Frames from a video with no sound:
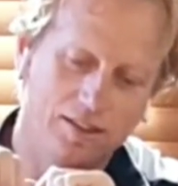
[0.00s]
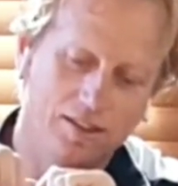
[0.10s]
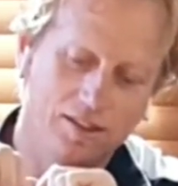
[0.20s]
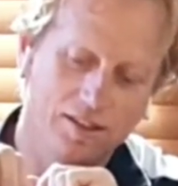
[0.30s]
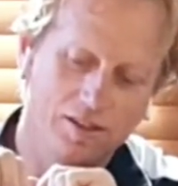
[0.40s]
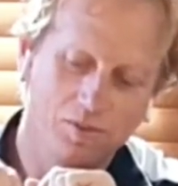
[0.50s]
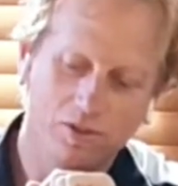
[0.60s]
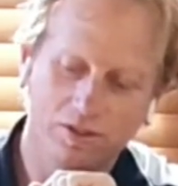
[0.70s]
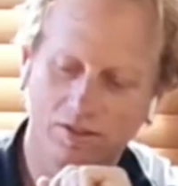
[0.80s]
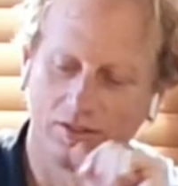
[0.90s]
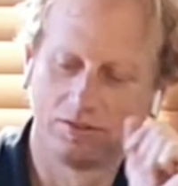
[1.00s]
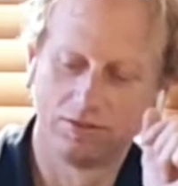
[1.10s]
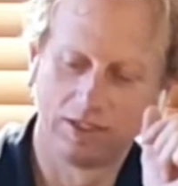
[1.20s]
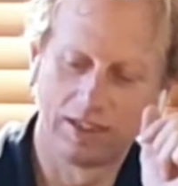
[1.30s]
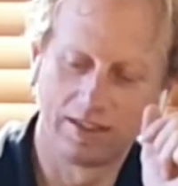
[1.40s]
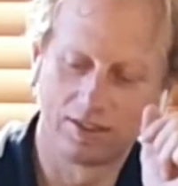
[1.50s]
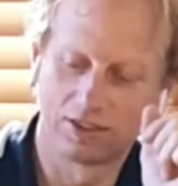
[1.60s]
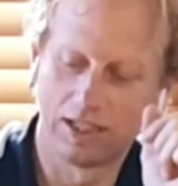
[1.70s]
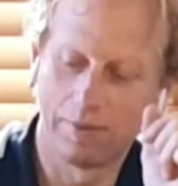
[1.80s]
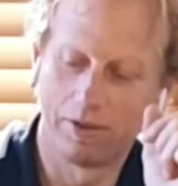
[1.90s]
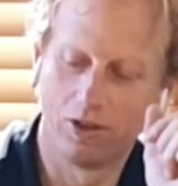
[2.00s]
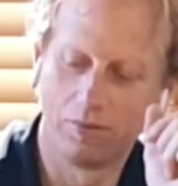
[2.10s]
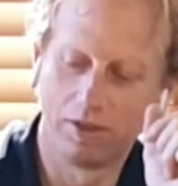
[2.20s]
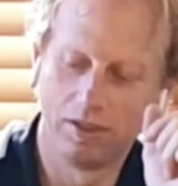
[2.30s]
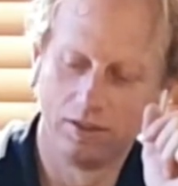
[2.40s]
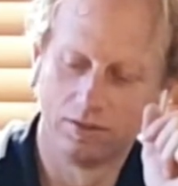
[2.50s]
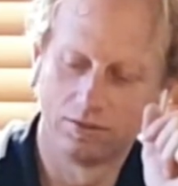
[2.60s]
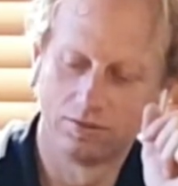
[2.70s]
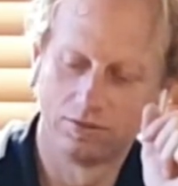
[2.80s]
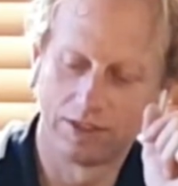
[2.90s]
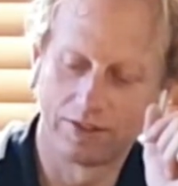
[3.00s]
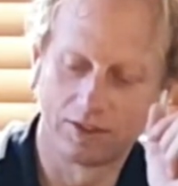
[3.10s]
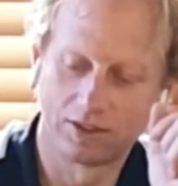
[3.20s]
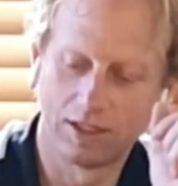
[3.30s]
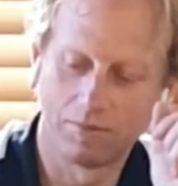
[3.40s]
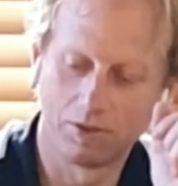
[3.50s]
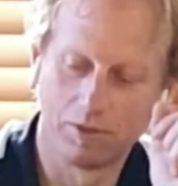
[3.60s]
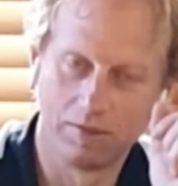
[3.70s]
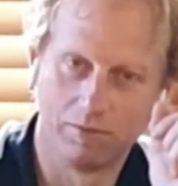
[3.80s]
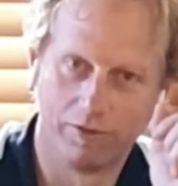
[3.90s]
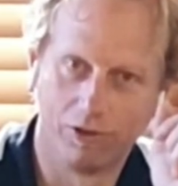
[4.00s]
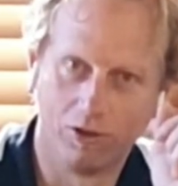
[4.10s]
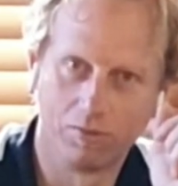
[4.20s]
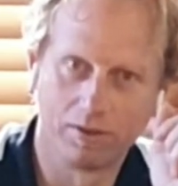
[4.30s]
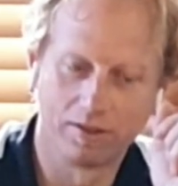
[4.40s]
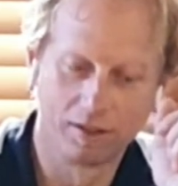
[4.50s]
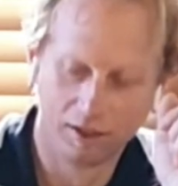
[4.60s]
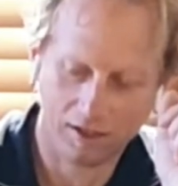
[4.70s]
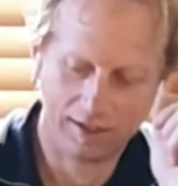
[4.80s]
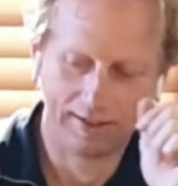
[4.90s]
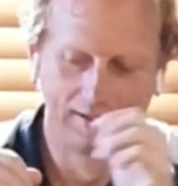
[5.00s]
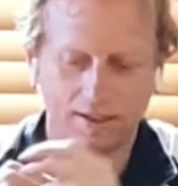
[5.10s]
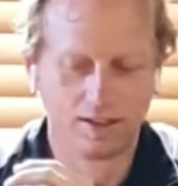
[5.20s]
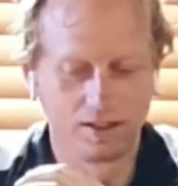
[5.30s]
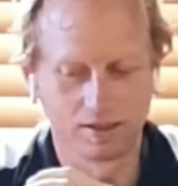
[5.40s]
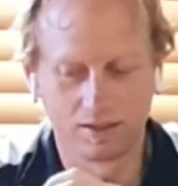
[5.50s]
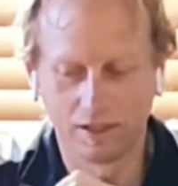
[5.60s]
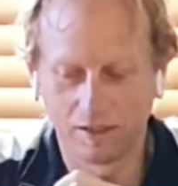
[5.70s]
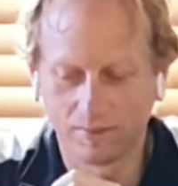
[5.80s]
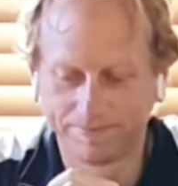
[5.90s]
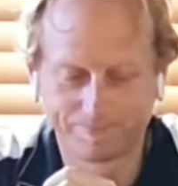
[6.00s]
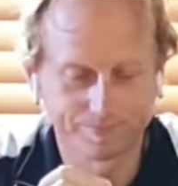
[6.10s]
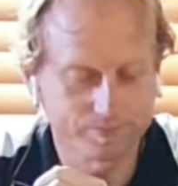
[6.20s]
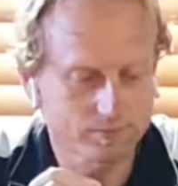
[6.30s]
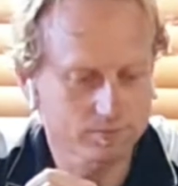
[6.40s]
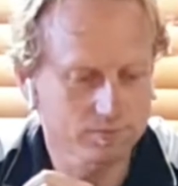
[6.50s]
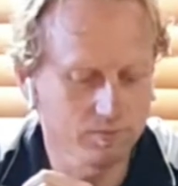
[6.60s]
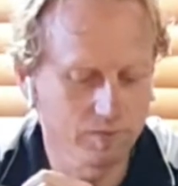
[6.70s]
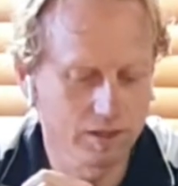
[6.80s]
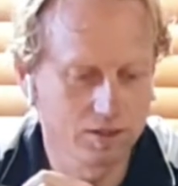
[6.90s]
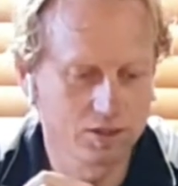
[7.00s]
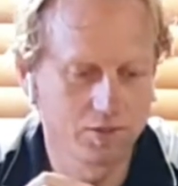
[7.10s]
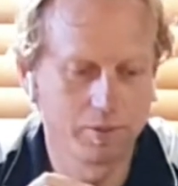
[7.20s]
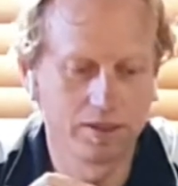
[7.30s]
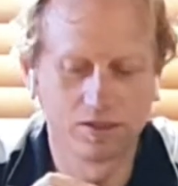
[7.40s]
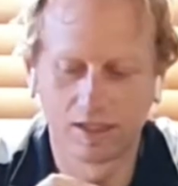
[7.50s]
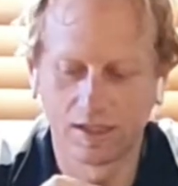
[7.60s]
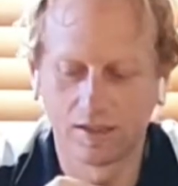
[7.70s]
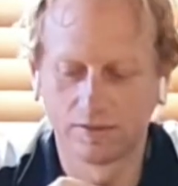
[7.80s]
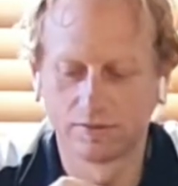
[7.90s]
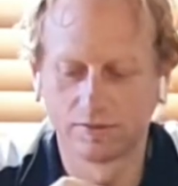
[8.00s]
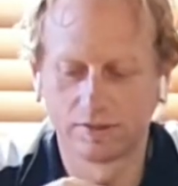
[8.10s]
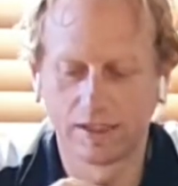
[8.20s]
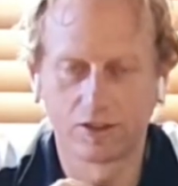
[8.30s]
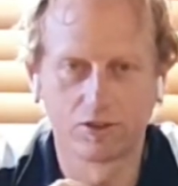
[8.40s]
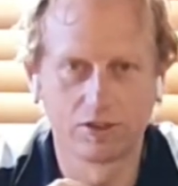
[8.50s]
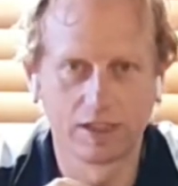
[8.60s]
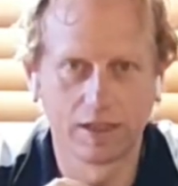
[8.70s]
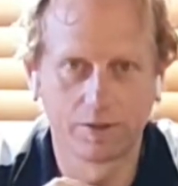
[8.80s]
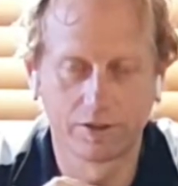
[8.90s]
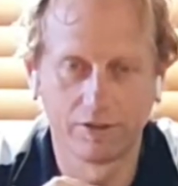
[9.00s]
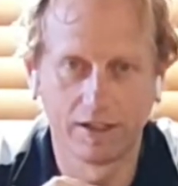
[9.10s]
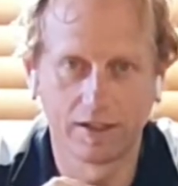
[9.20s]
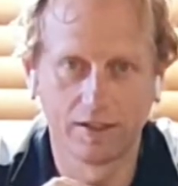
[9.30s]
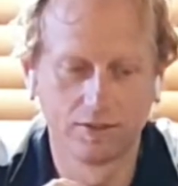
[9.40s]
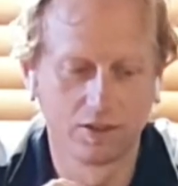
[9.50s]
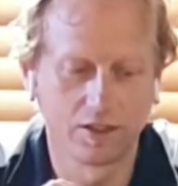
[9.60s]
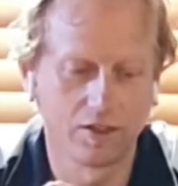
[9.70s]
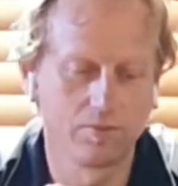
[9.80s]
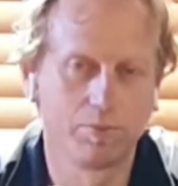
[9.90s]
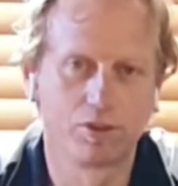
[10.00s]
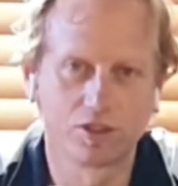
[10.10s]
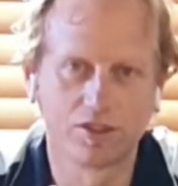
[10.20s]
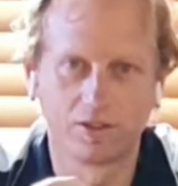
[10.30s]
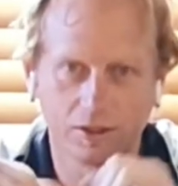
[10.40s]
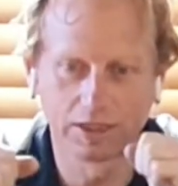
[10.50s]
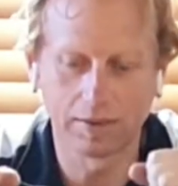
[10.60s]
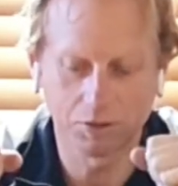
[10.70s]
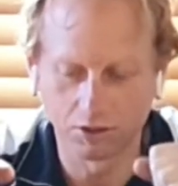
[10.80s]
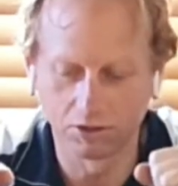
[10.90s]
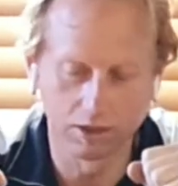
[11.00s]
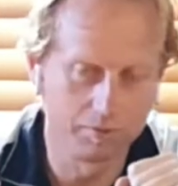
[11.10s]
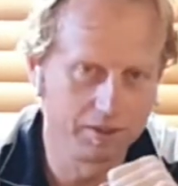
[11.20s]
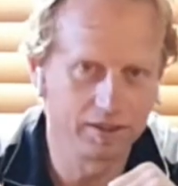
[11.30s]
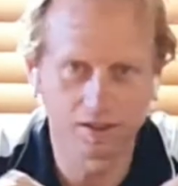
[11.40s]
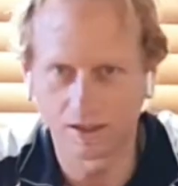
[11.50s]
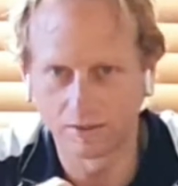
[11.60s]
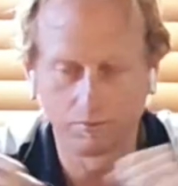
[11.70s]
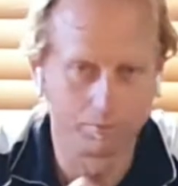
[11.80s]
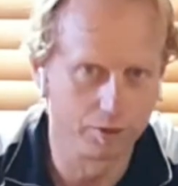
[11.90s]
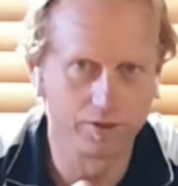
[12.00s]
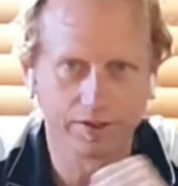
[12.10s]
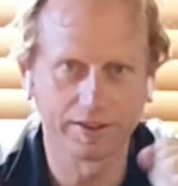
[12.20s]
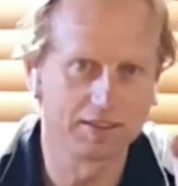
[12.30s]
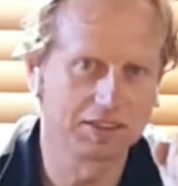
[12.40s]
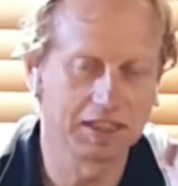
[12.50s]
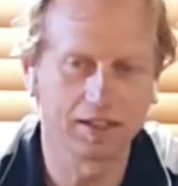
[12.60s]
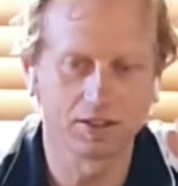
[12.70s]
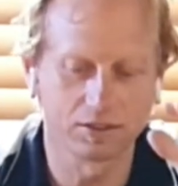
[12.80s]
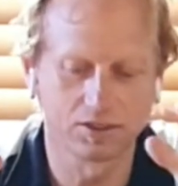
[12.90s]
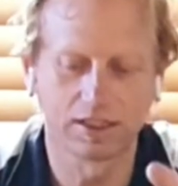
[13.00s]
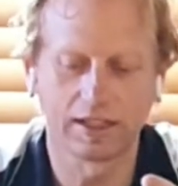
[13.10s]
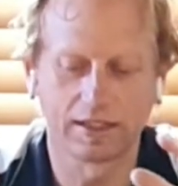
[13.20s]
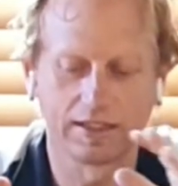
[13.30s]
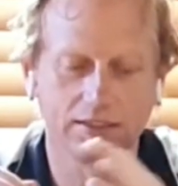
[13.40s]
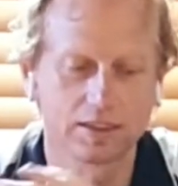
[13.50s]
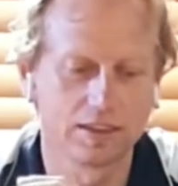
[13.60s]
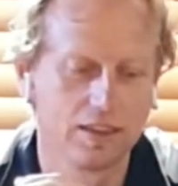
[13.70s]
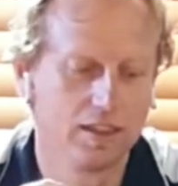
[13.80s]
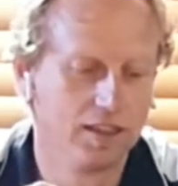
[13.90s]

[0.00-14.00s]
I don't want anything snapping on me. Nothing snapped on me before, but you know, it just depends how good you are with the router. I don't push it to its absolute limit. I don't burn the things out. I just take it easy.